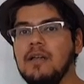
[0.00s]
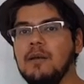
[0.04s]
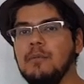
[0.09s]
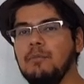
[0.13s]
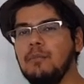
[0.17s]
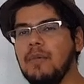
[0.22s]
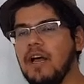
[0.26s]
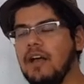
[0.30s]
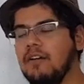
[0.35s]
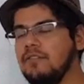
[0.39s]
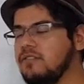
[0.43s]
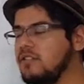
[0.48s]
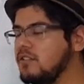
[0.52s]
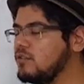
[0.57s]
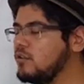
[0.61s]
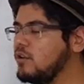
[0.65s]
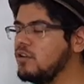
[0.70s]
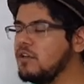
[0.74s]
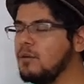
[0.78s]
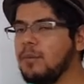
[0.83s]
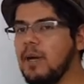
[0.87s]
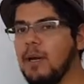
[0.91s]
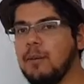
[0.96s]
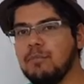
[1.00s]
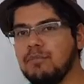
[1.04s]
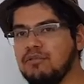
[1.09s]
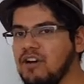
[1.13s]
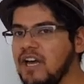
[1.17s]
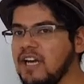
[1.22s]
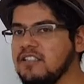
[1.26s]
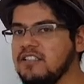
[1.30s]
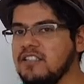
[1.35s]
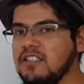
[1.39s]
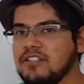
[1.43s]
Maths is all about
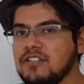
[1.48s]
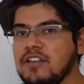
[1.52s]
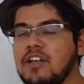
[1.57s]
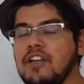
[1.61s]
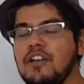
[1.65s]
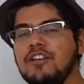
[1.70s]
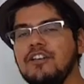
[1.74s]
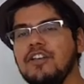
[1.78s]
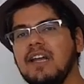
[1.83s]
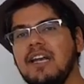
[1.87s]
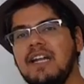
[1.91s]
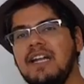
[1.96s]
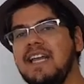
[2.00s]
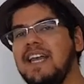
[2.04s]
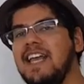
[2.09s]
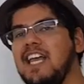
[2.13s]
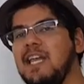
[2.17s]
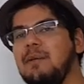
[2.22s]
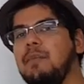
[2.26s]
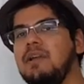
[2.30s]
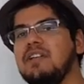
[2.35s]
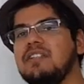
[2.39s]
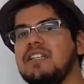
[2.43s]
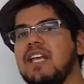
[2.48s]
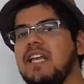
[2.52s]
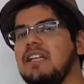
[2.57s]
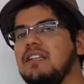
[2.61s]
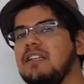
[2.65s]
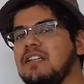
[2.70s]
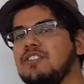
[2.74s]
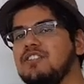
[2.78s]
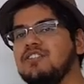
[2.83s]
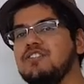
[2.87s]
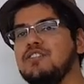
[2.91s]
practice. You're going to hear me say
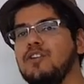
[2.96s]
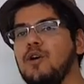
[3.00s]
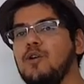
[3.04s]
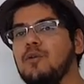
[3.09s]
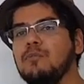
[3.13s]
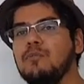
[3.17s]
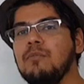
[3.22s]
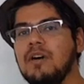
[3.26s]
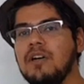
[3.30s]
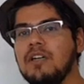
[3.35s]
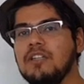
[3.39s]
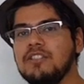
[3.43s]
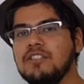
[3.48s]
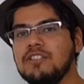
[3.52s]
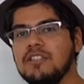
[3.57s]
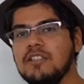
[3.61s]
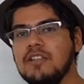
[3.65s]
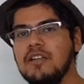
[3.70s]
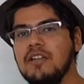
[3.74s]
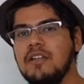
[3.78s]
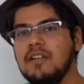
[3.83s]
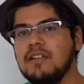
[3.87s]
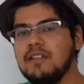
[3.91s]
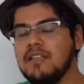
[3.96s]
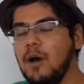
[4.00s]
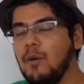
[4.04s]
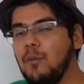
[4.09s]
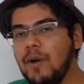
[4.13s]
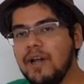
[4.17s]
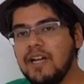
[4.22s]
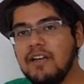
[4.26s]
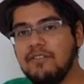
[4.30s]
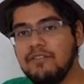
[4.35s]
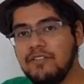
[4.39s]
this so much that
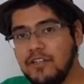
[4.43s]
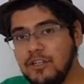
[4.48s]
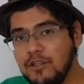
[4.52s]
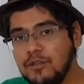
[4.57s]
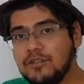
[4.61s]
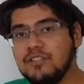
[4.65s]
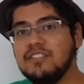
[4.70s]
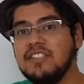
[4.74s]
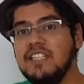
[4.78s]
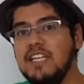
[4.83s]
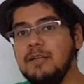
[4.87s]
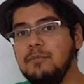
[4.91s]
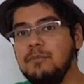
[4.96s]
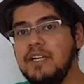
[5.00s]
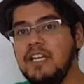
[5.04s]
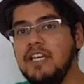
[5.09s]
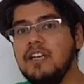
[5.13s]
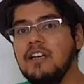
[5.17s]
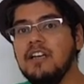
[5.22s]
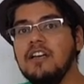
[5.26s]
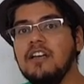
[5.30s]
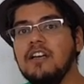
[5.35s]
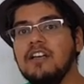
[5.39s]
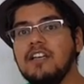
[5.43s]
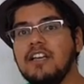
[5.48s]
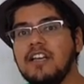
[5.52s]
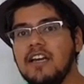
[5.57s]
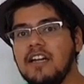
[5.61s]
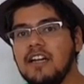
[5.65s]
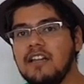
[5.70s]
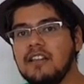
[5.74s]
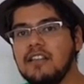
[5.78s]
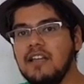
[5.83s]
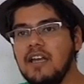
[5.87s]
whenever you see me, you're
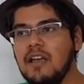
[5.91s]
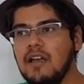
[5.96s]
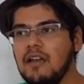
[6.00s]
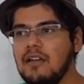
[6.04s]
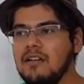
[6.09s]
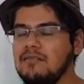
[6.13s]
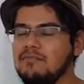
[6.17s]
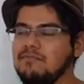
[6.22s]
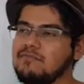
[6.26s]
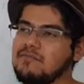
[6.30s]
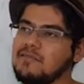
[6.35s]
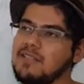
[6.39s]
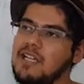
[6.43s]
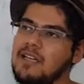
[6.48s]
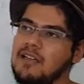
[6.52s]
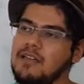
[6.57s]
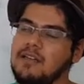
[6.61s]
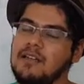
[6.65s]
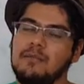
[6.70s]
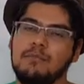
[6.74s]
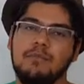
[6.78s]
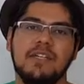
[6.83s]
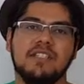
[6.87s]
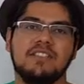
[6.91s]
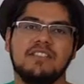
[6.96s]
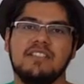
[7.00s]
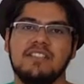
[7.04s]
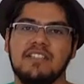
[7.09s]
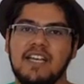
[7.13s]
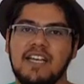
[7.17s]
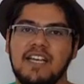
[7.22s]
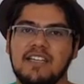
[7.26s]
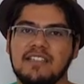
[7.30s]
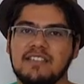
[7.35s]
going to think, Mr.
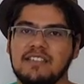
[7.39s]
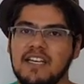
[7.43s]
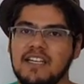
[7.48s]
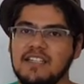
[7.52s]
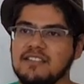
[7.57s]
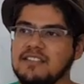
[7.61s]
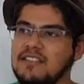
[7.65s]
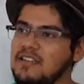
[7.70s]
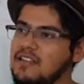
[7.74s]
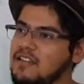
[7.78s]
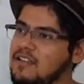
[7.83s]
Zahir says,